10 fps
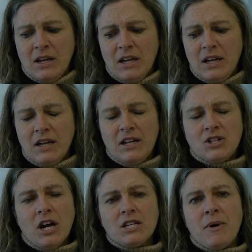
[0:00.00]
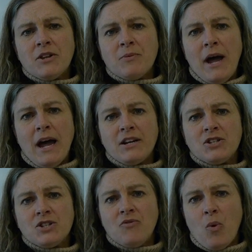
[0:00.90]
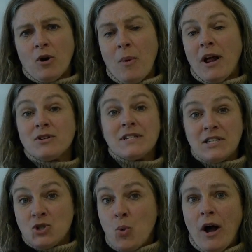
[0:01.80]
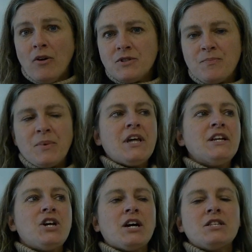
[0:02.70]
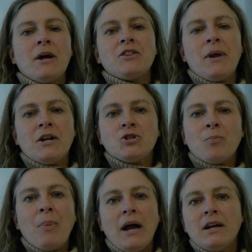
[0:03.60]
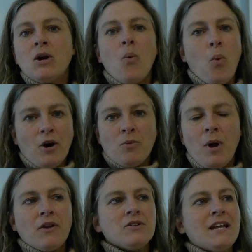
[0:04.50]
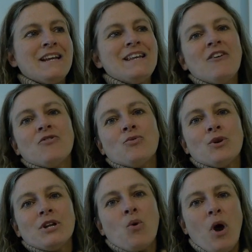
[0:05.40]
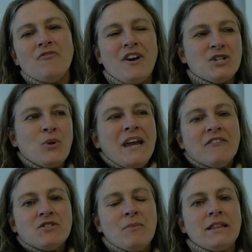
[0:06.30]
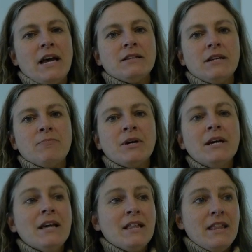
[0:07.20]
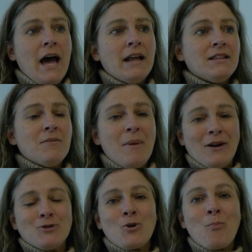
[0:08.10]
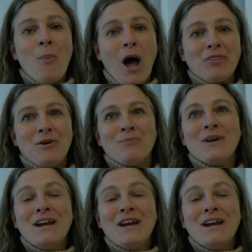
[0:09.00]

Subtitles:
it talks about the package of water bottles is in 12s, but then it talks about the manager buying water bottles, and it never really qualifies. We have to make that leap that the manager bought them